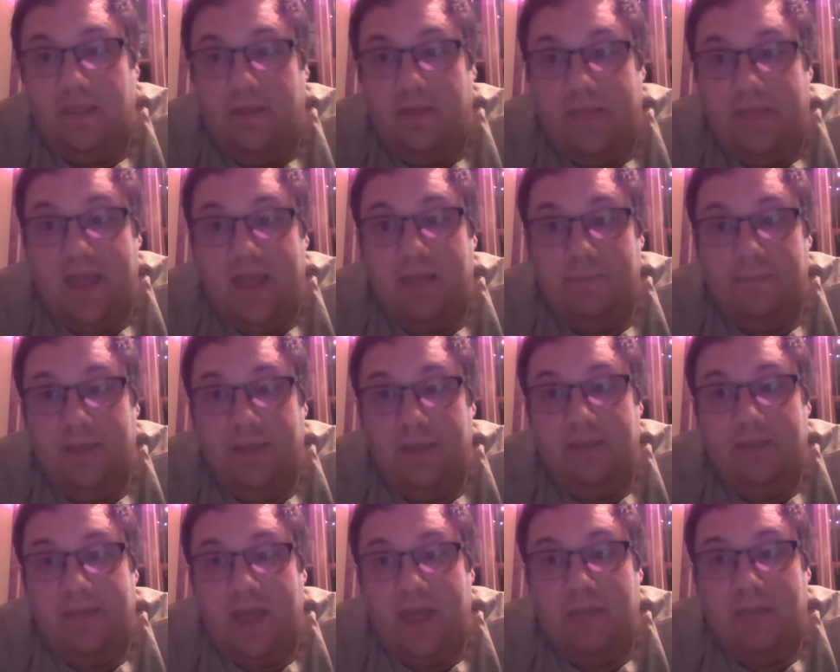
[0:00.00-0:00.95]
That can be
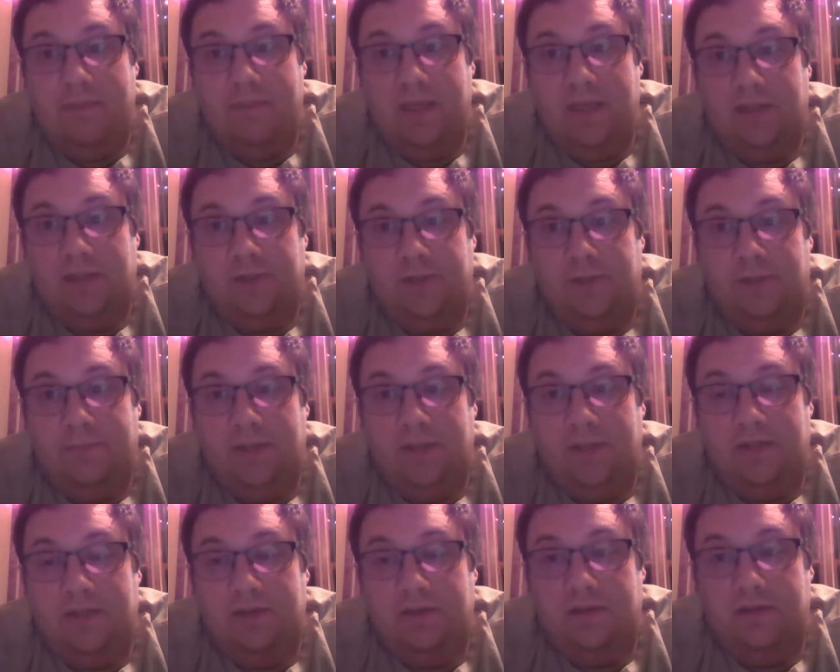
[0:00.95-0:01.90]
a little
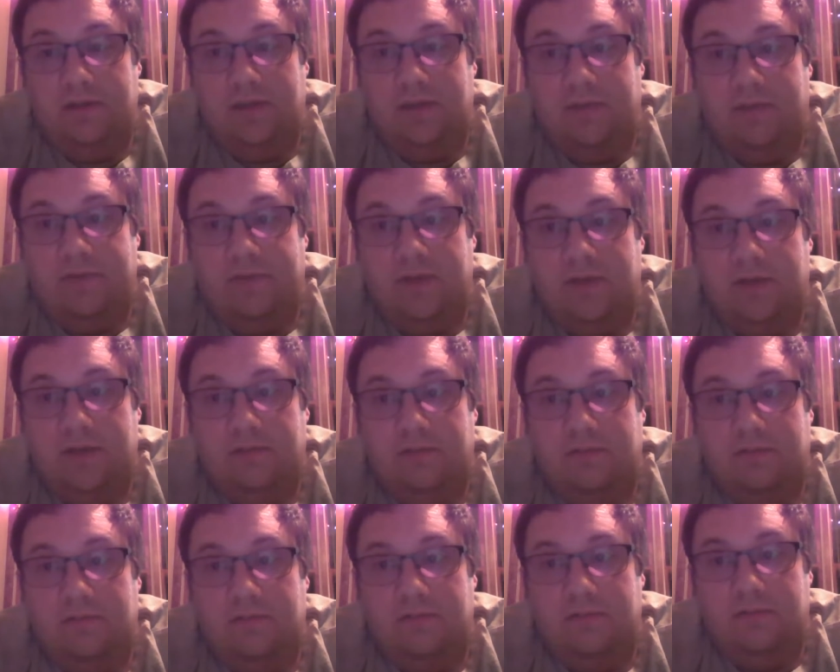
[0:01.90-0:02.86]
bit of a
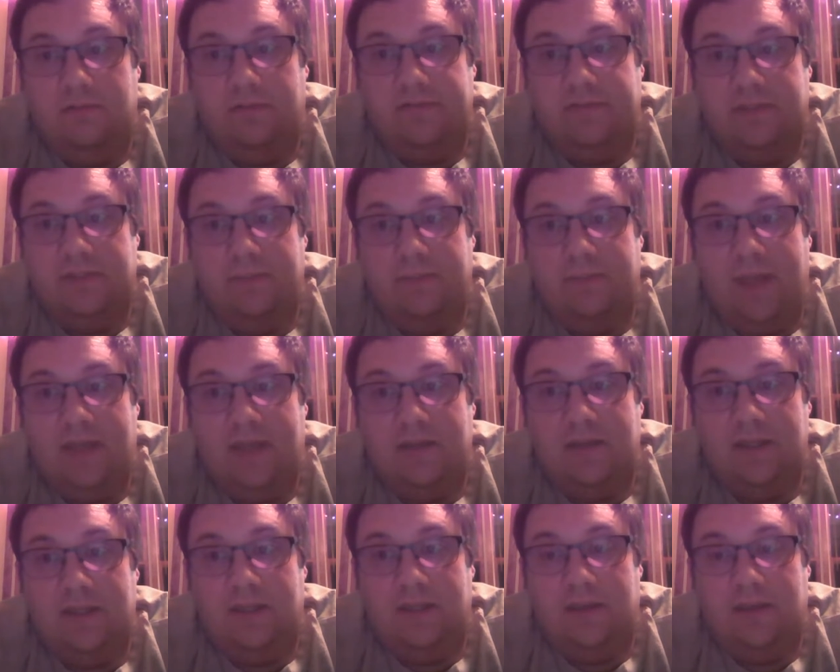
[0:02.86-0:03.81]

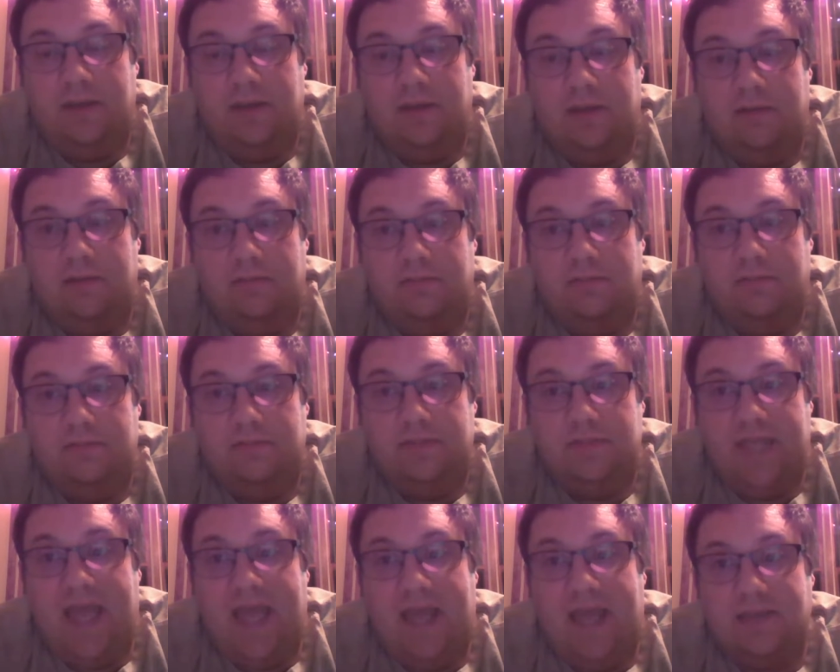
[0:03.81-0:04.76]
demanding
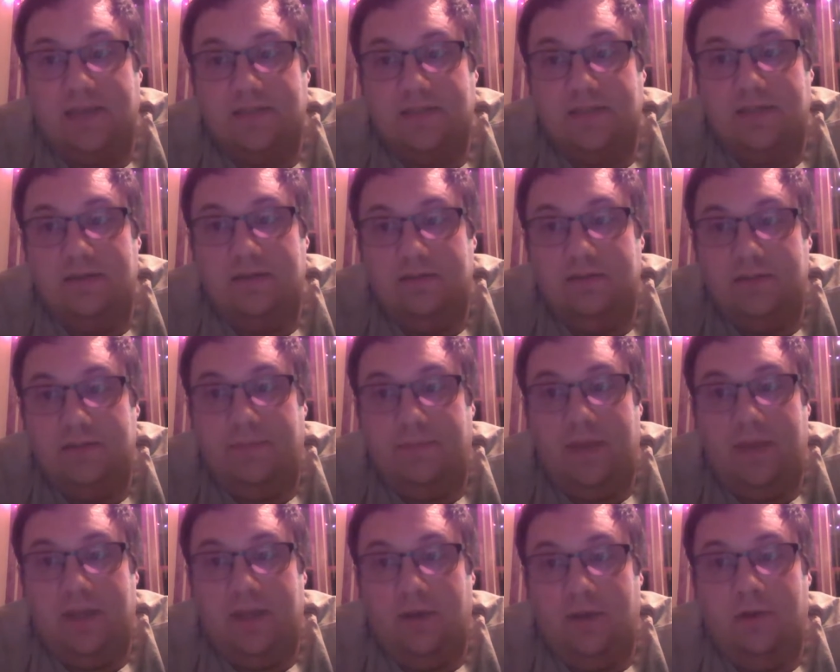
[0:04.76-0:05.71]
task,
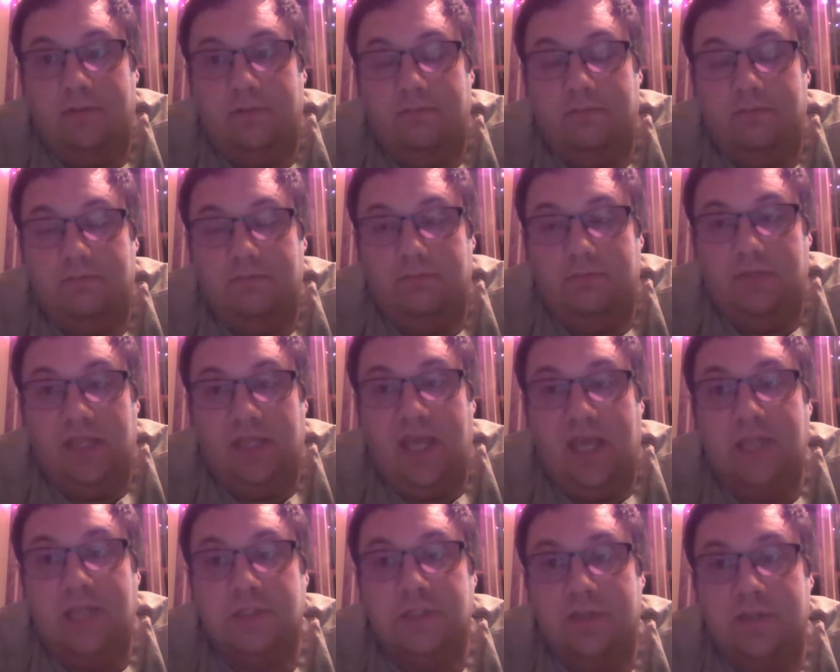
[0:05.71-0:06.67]
depending on the
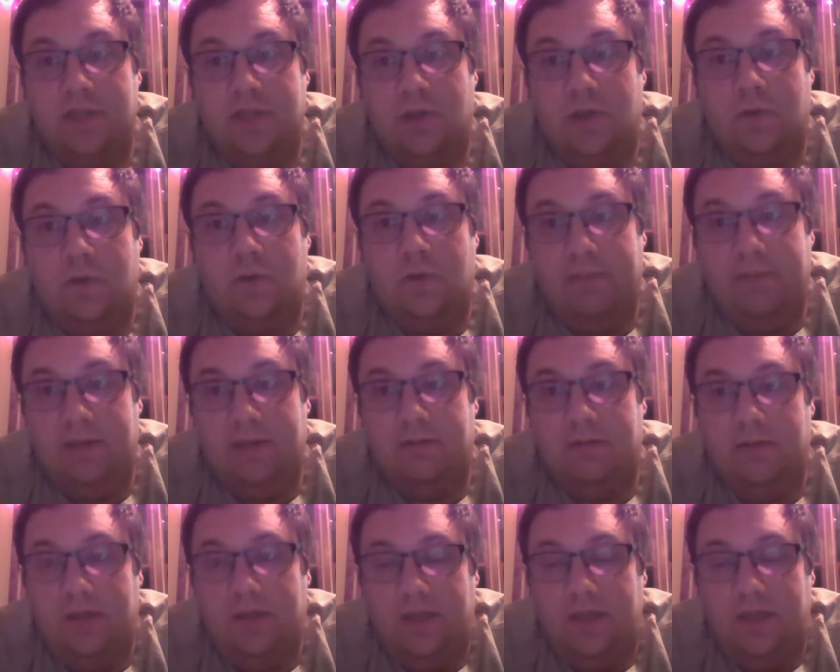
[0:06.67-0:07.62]
age of the equipment
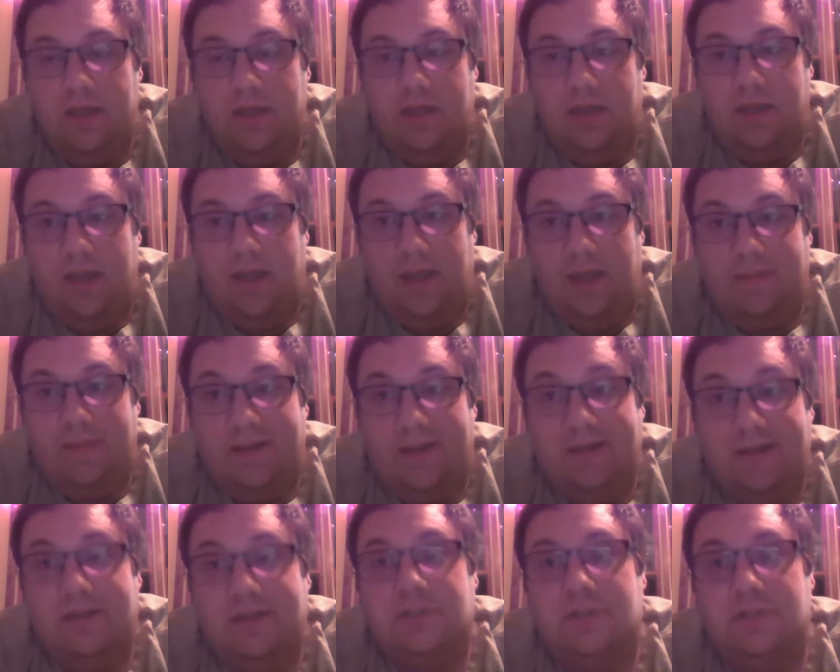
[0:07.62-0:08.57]
and the
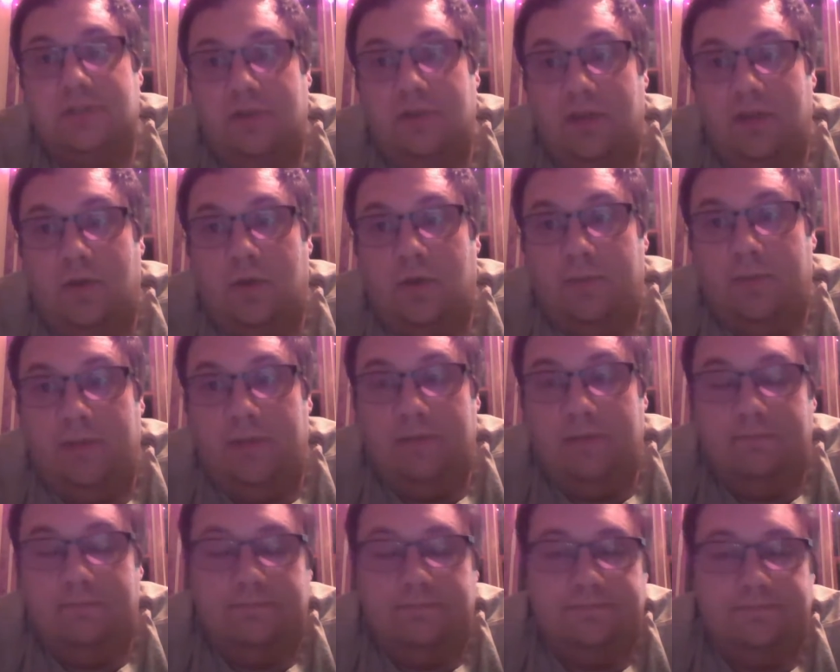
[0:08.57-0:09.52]
condition of the equipment.
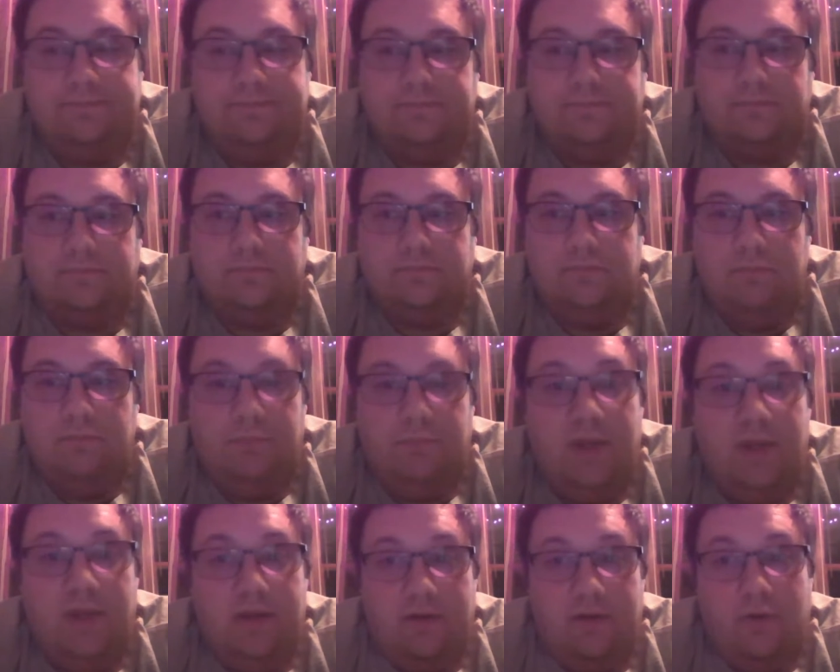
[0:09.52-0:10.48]

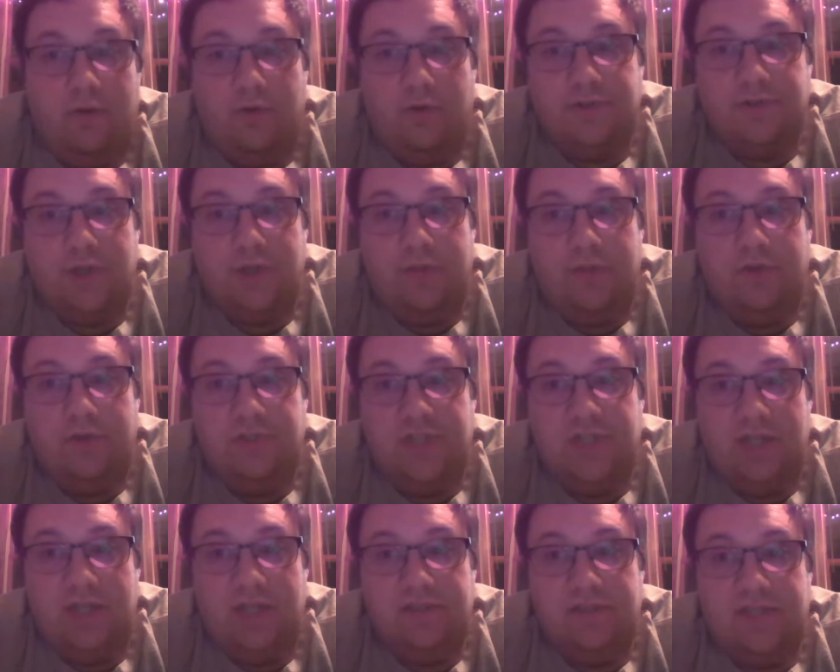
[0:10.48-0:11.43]
But of course, all those
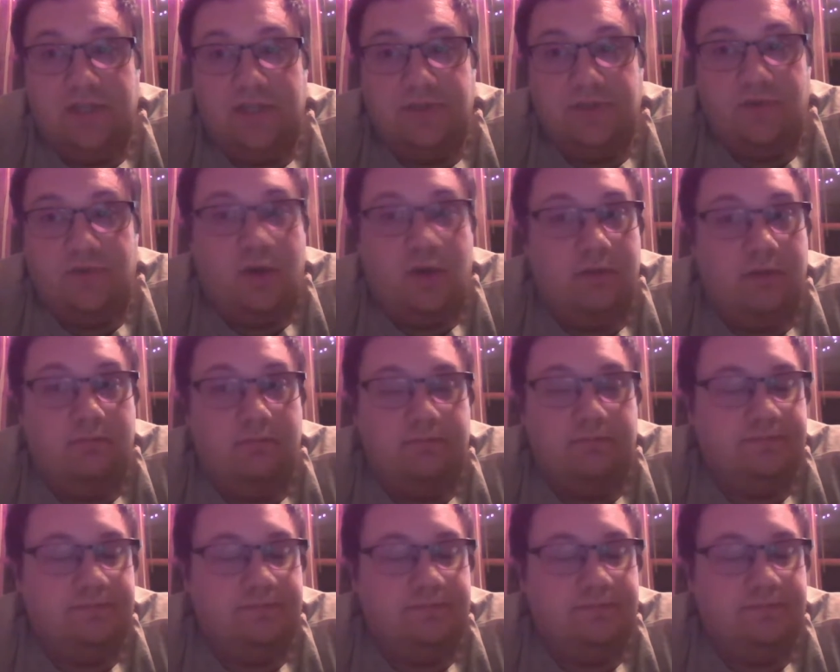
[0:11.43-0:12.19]
gensets are on